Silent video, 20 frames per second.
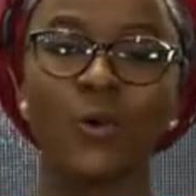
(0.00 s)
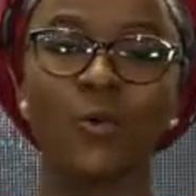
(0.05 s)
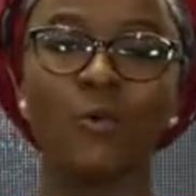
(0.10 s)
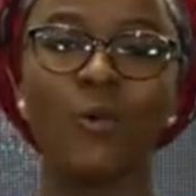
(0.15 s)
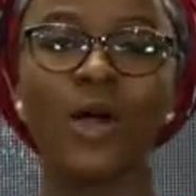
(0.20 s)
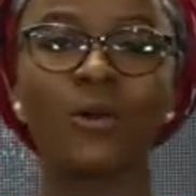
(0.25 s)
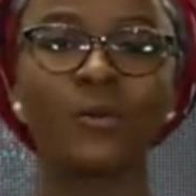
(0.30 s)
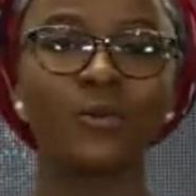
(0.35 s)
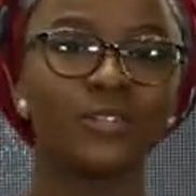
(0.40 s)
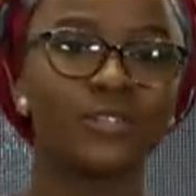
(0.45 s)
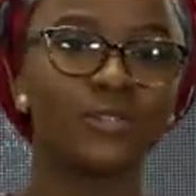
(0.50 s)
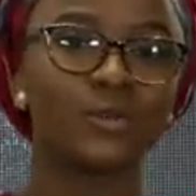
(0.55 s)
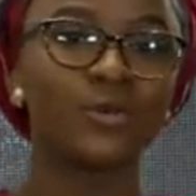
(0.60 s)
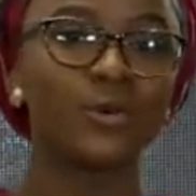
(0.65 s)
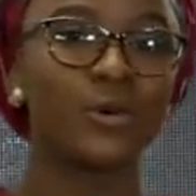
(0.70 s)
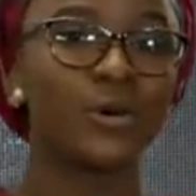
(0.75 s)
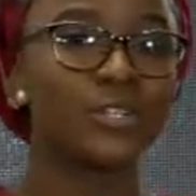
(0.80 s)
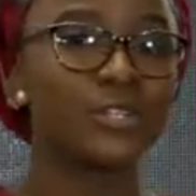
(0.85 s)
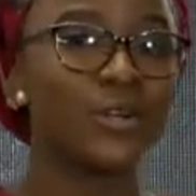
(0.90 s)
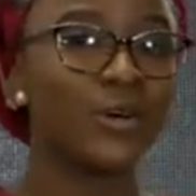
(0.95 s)
who are going to
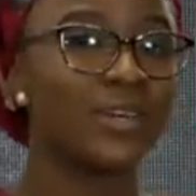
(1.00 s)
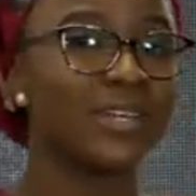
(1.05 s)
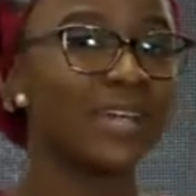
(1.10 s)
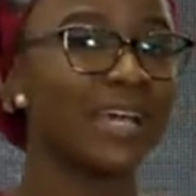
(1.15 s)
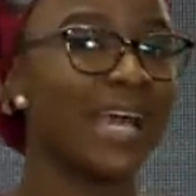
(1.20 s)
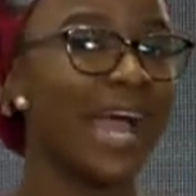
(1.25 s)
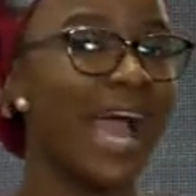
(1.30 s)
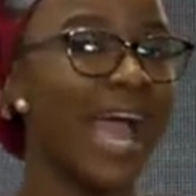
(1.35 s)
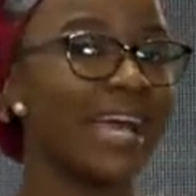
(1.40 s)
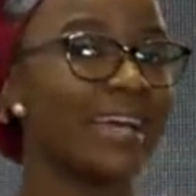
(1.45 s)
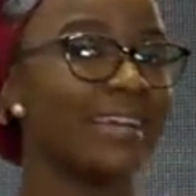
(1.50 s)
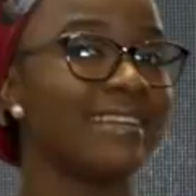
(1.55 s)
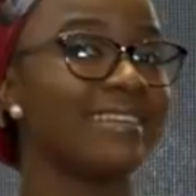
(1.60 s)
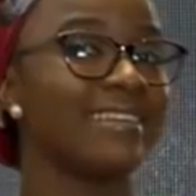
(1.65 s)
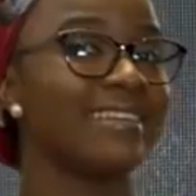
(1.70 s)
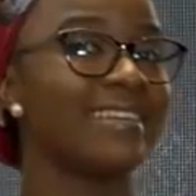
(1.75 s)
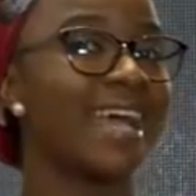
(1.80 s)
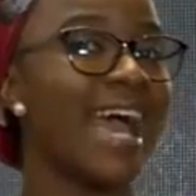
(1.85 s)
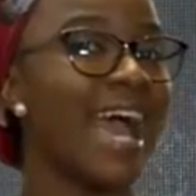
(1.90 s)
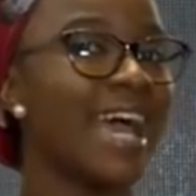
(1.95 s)
cook us on the
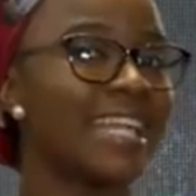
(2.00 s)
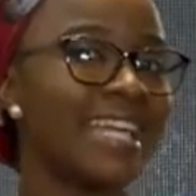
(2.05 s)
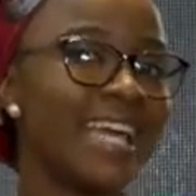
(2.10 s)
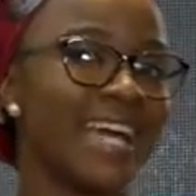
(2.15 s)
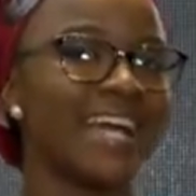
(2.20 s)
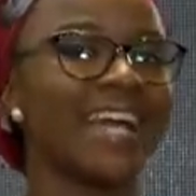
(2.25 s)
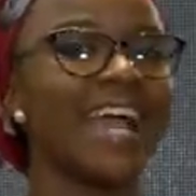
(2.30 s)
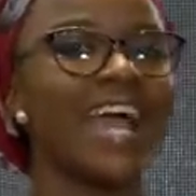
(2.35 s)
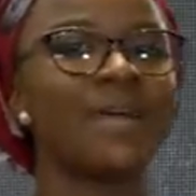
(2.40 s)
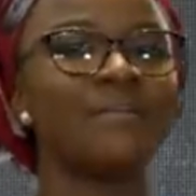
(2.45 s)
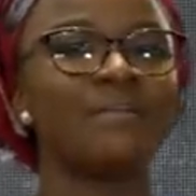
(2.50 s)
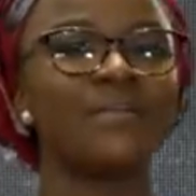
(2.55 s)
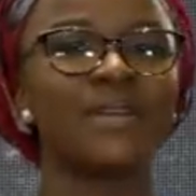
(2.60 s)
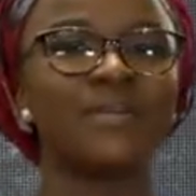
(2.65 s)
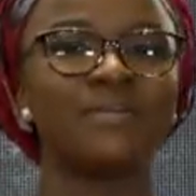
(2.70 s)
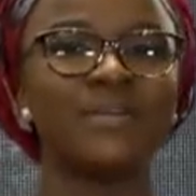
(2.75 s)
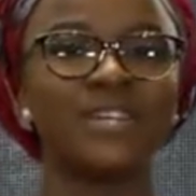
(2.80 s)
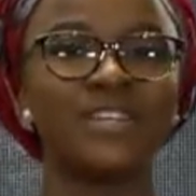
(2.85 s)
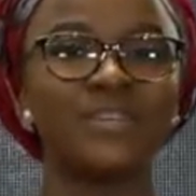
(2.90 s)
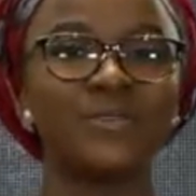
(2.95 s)
kayan dadi and kayan
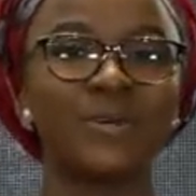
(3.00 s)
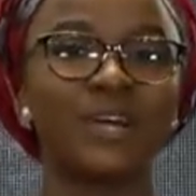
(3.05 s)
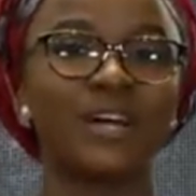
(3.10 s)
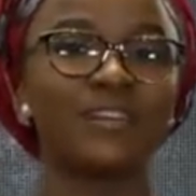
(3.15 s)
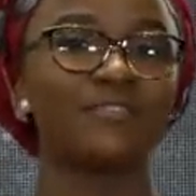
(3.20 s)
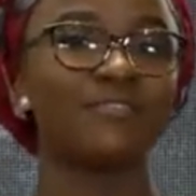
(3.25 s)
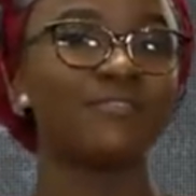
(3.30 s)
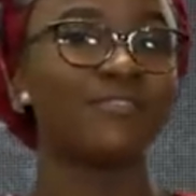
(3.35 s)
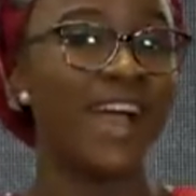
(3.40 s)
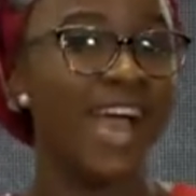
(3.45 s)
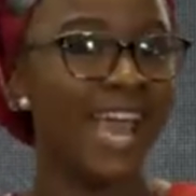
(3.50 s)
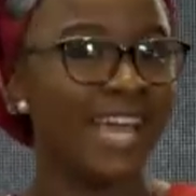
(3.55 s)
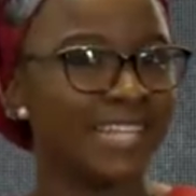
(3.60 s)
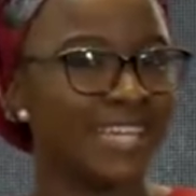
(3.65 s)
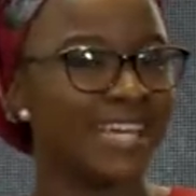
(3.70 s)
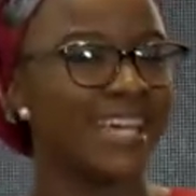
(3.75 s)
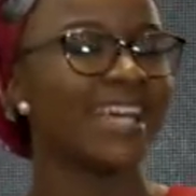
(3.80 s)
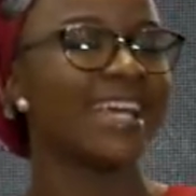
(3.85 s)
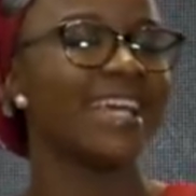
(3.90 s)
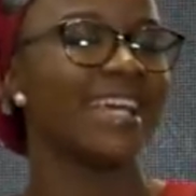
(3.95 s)
marmari you can find
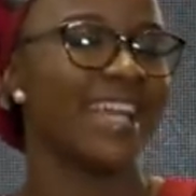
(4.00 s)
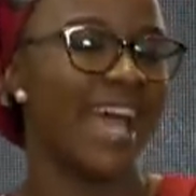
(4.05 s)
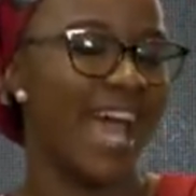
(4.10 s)
in